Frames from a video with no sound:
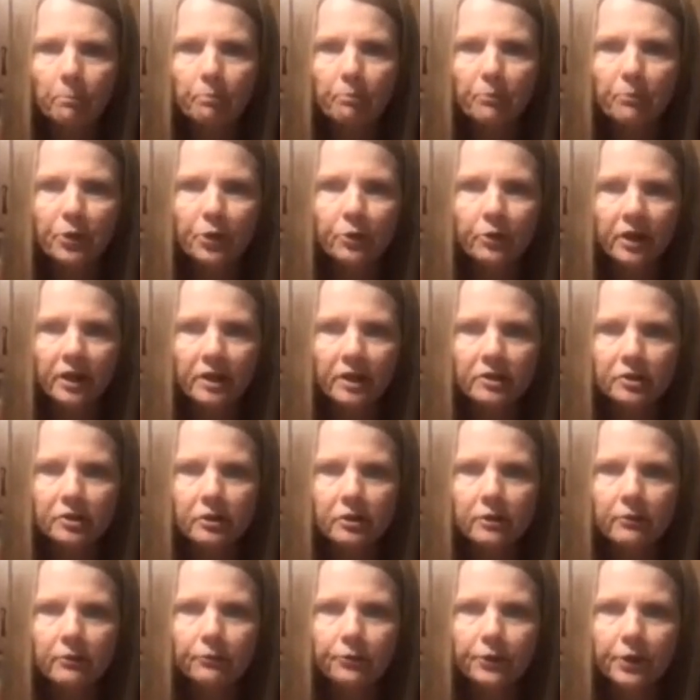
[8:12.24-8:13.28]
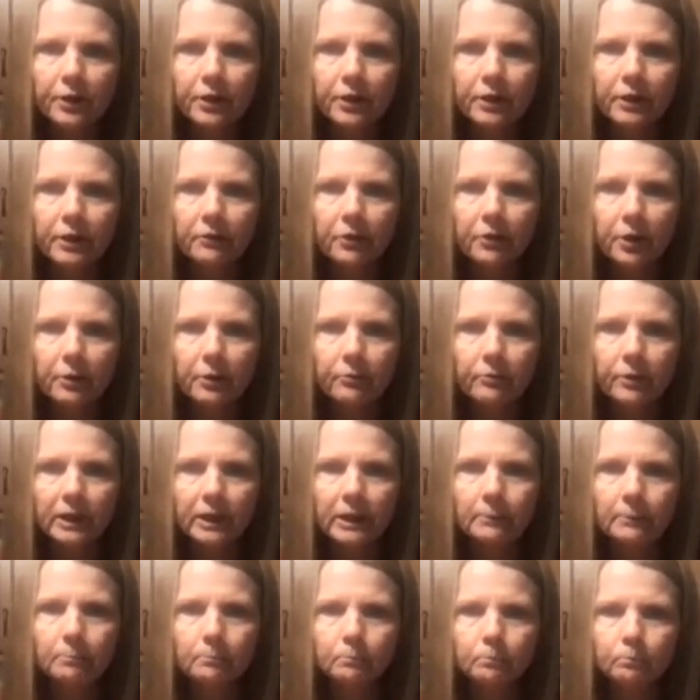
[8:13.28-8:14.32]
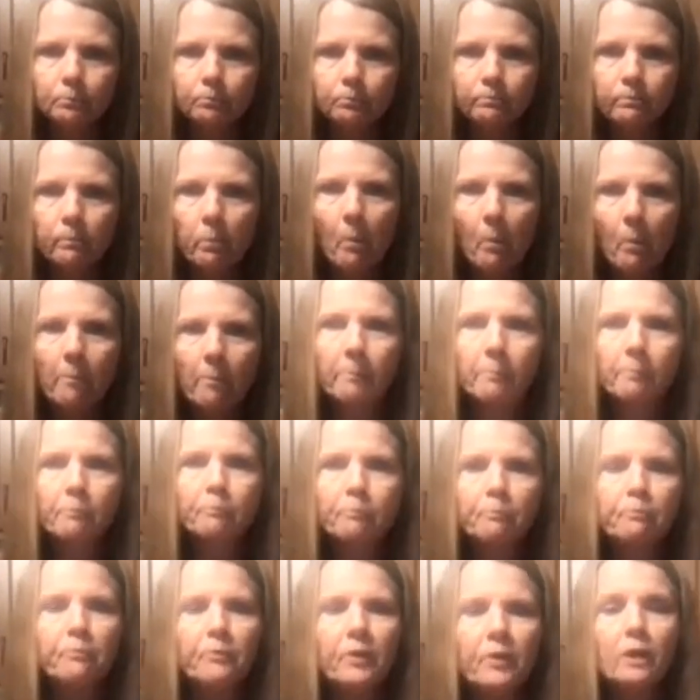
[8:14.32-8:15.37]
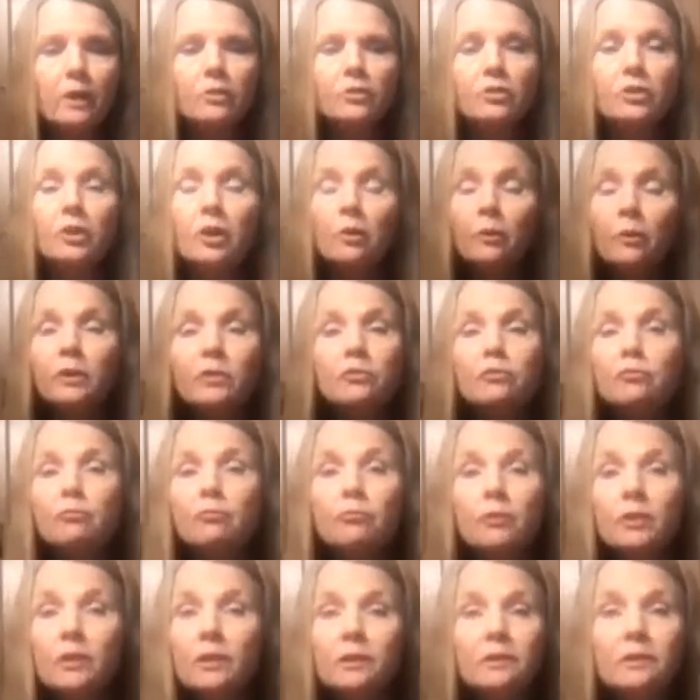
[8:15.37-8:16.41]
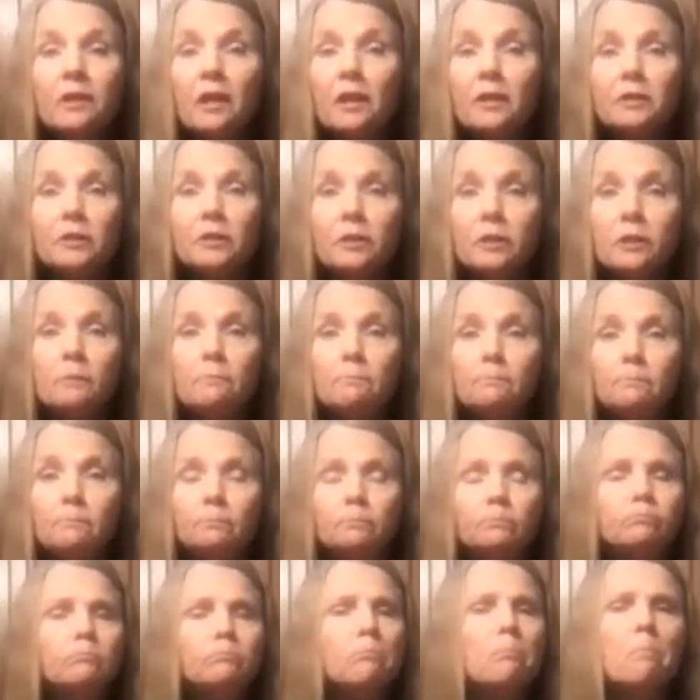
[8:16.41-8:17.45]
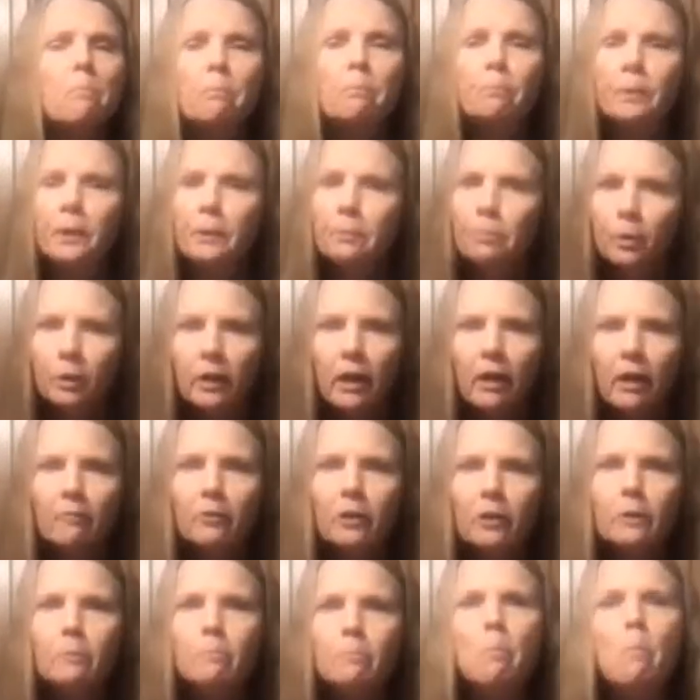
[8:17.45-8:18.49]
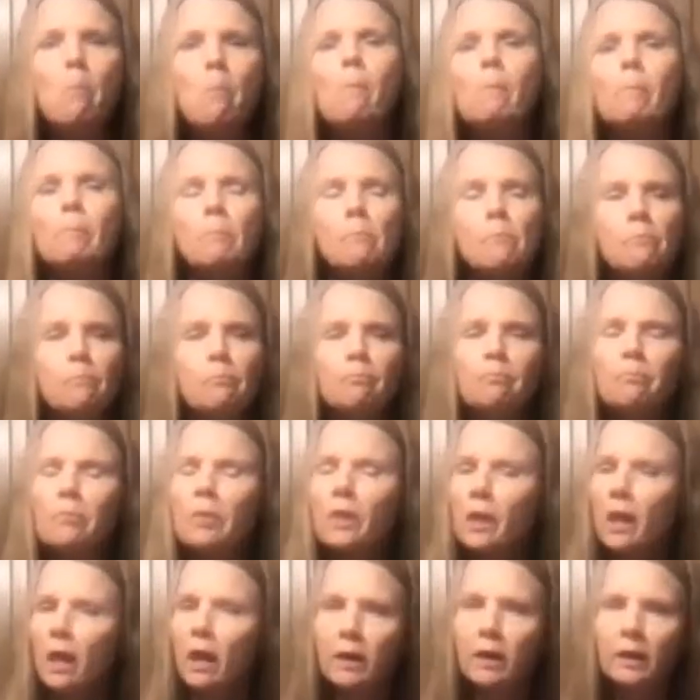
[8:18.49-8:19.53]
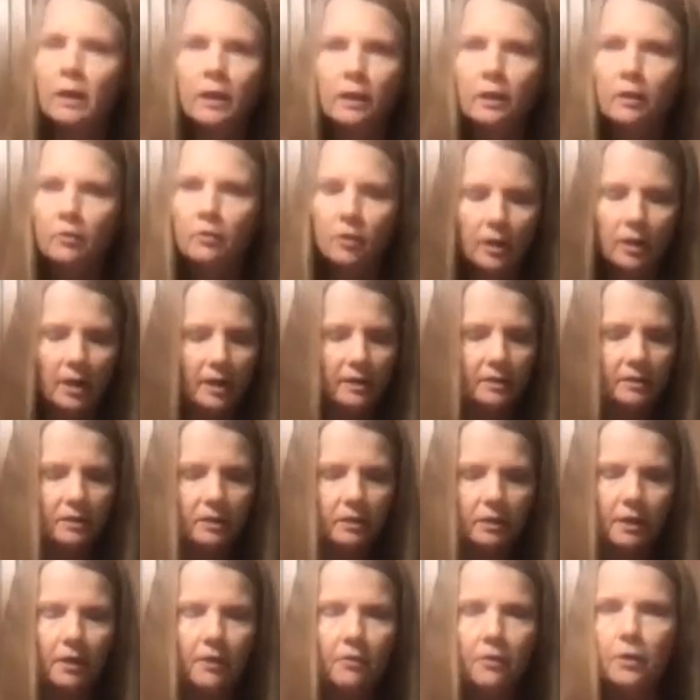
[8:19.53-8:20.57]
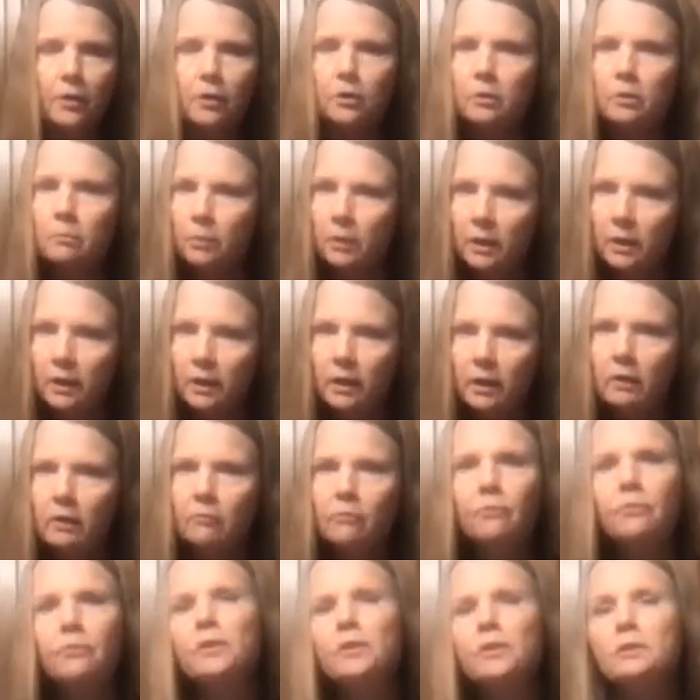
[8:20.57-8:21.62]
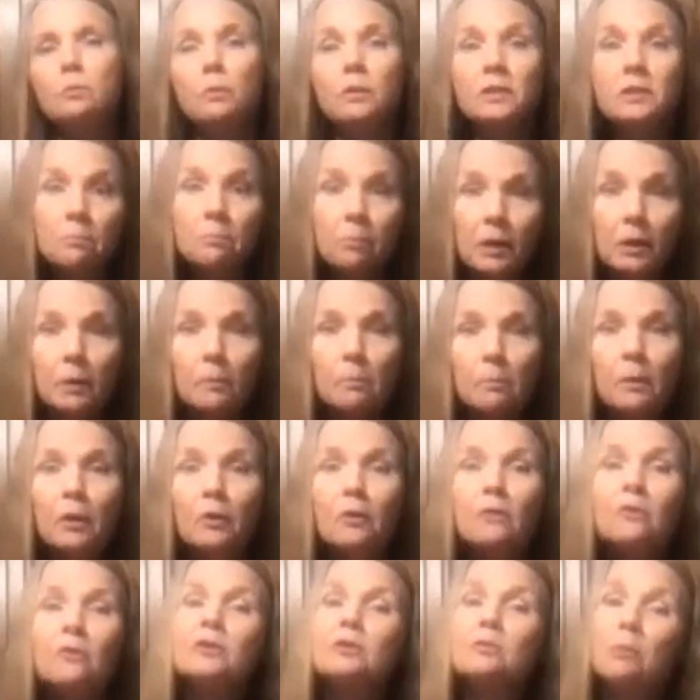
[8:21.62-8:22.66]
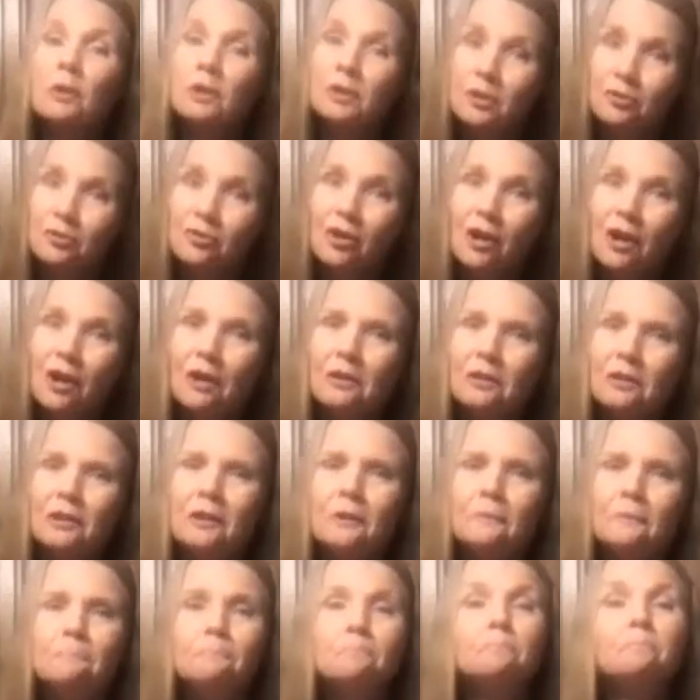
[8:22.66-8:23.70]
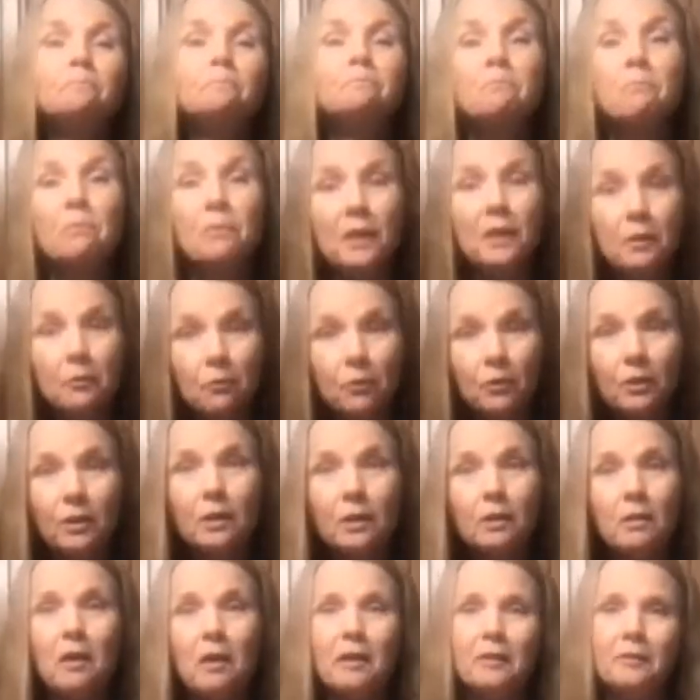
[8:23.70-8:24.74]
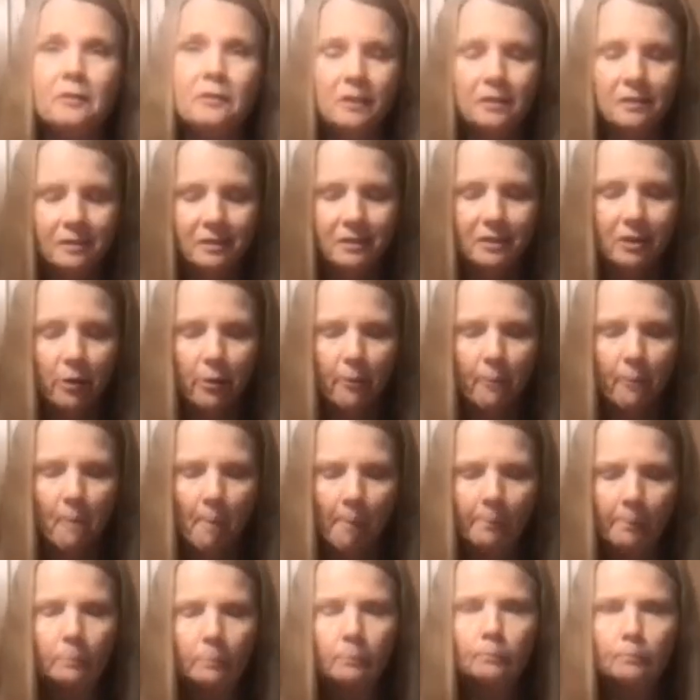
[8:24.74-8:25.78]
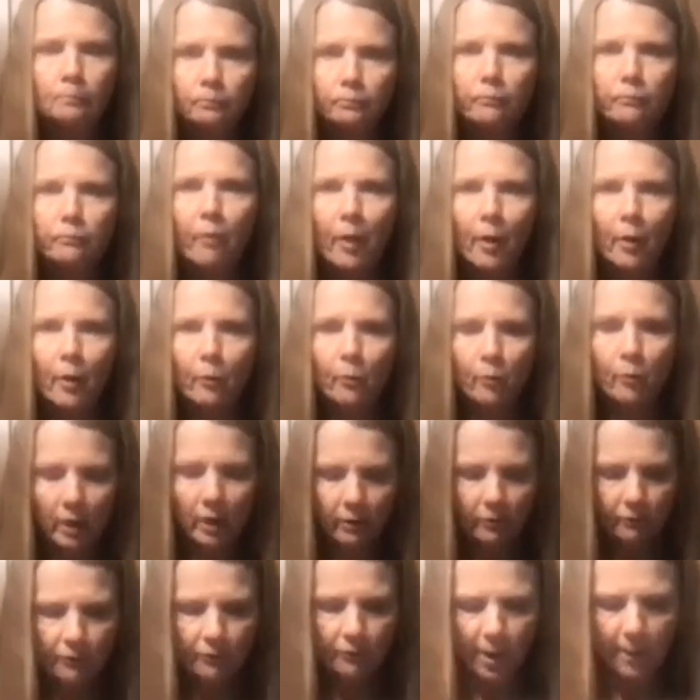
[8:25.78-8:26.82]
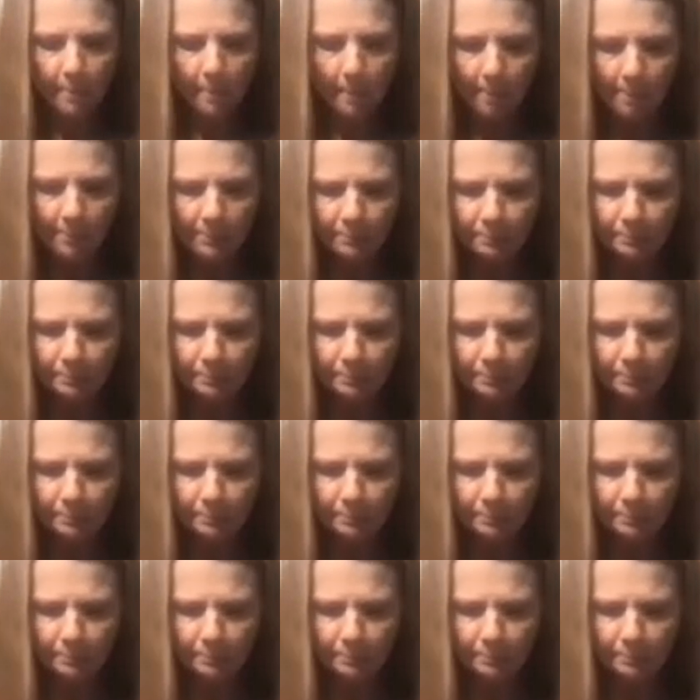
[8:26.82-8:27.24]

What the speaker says: you can kind of see the filling in there, right? So it's really tasty. People love it. Again, at the class today, they couldn't believe this wasn't peanut butter, this wasn't chocolate. They really liked it. So really fun.